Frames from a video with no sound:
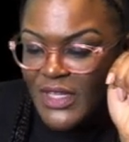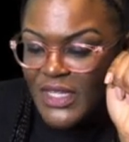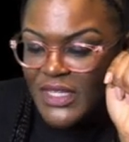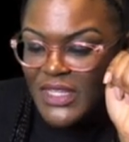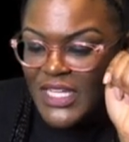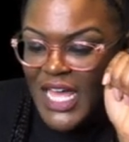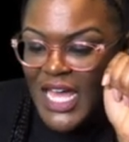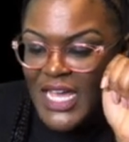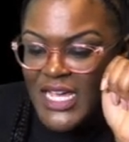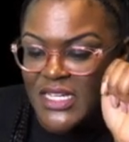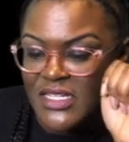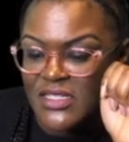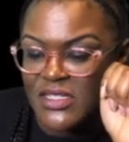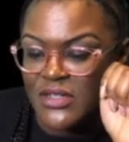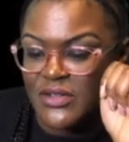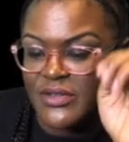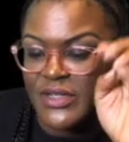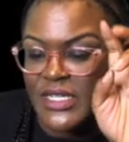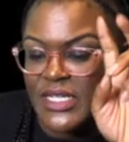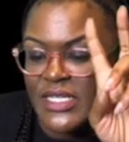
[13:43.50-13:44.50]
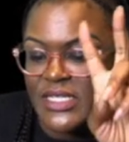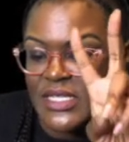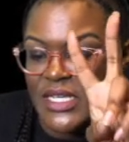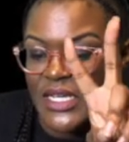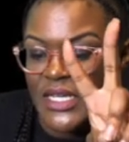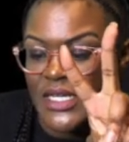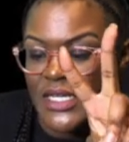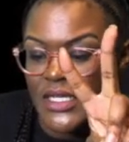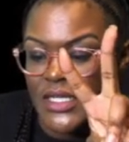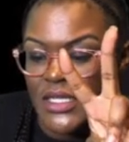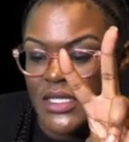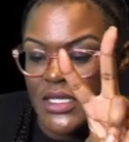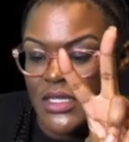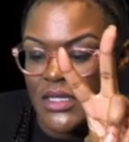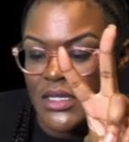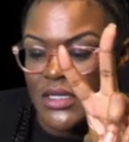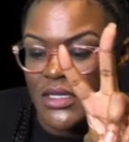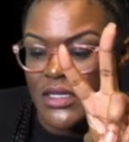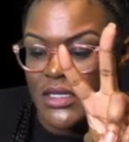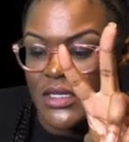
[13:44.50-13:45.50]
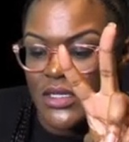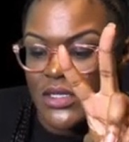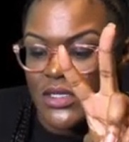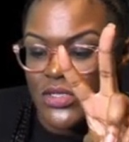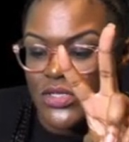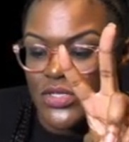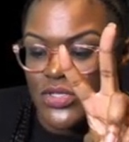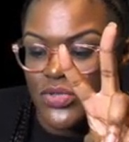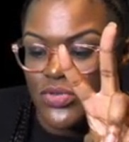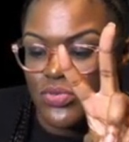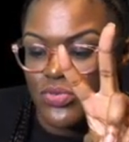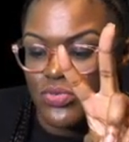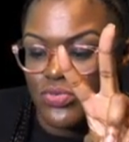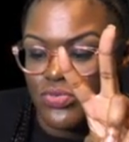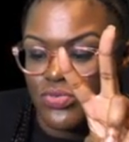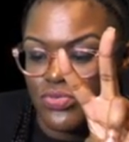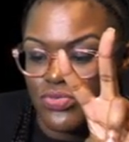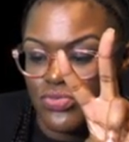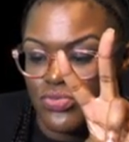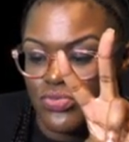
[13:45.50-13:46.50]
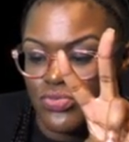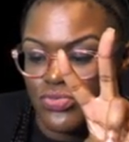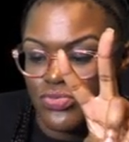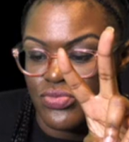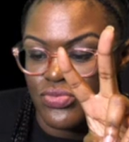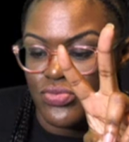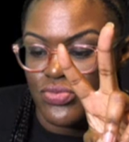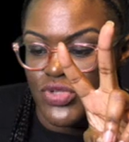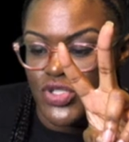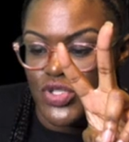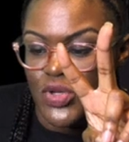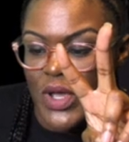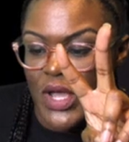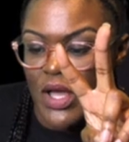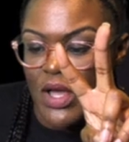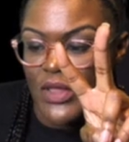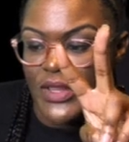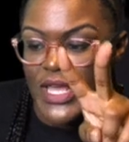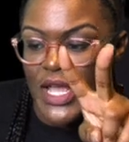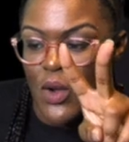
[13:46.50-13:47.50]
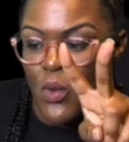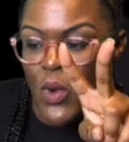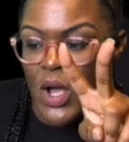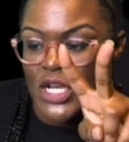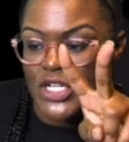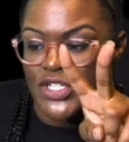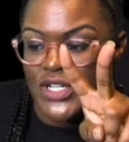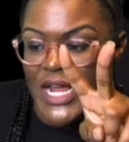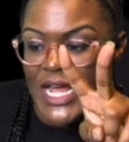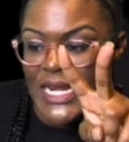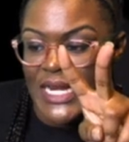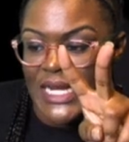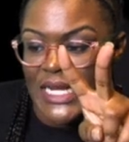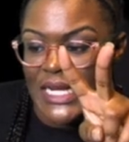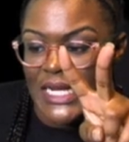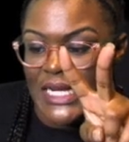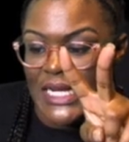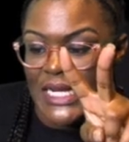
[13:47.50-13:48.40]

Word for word: The highest degree is a two. So I call that quadratic.